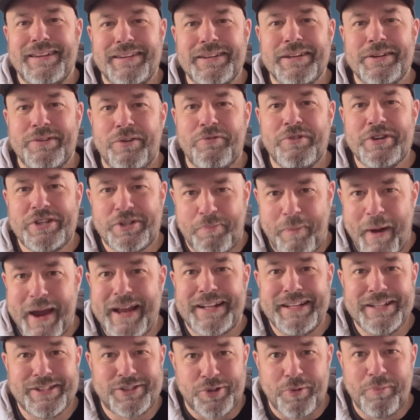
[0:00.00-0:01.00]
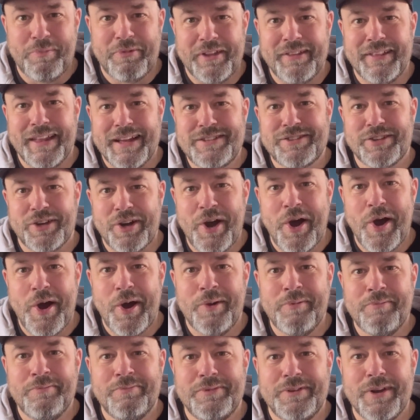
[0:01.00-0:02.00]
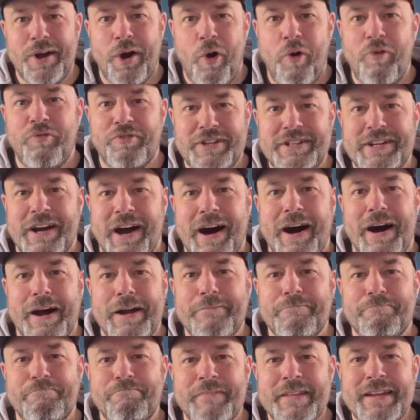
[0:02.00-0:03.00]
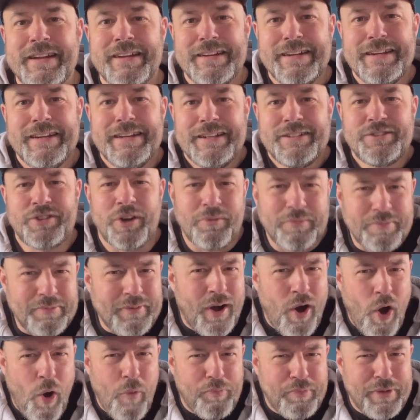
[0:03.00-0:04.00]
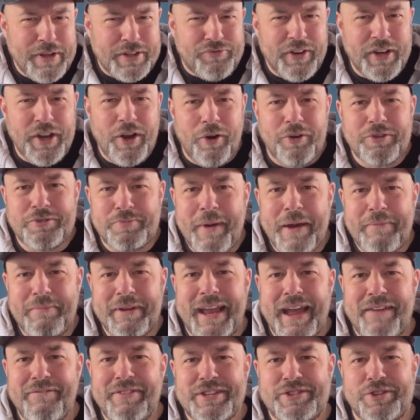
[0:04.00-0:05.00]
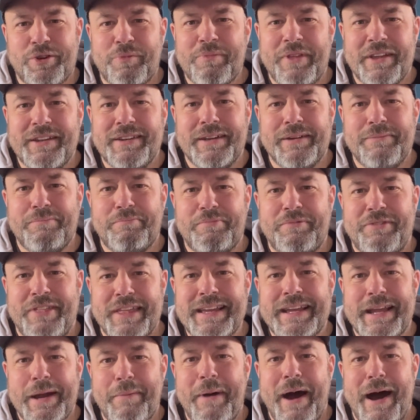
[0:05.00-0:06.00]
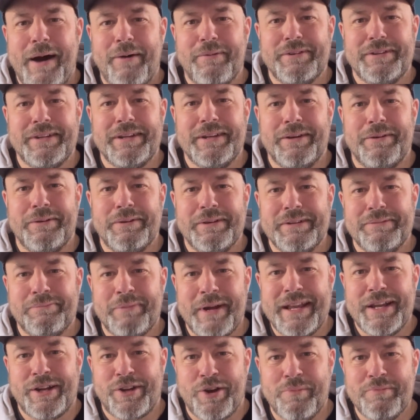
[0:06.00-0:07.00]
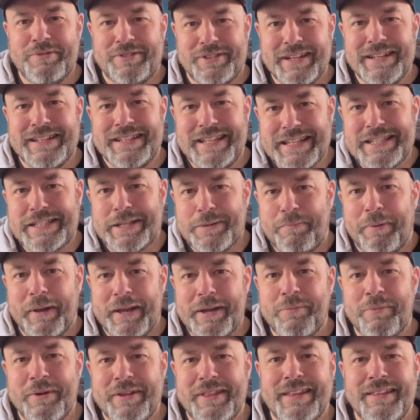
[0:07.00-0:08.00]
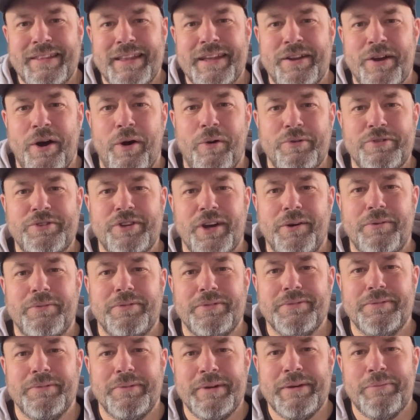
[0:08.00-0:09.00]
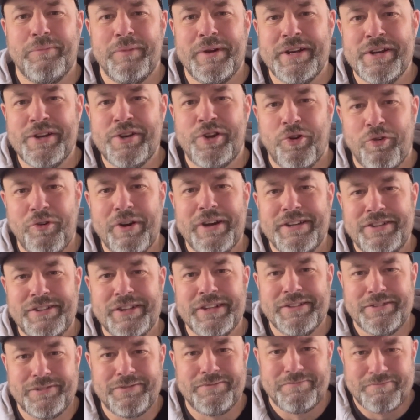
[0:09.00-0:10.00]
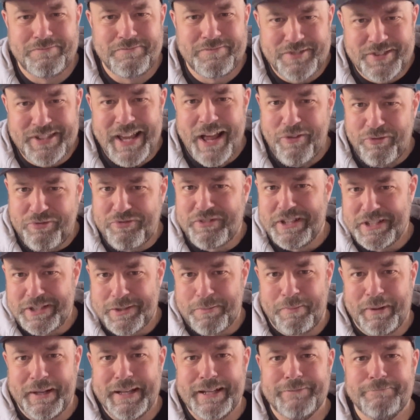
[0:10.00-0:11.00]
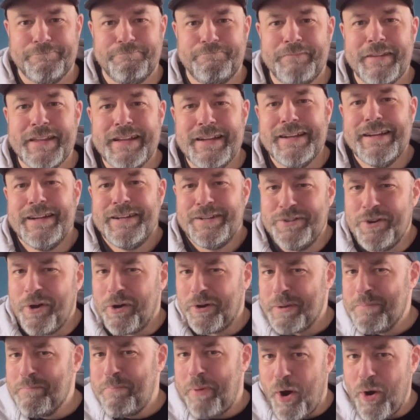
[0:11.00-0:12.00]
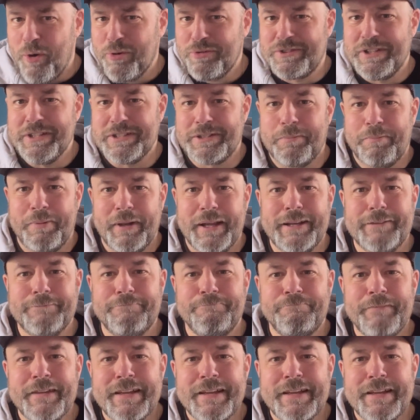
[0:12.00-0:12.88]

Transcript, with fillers: You know, respect is something that's earned over time. So I hope this video has maybe gave you something to think about, you know, when it comes to discipline within the dojo. We encourage self-discipline, not imposed discipline.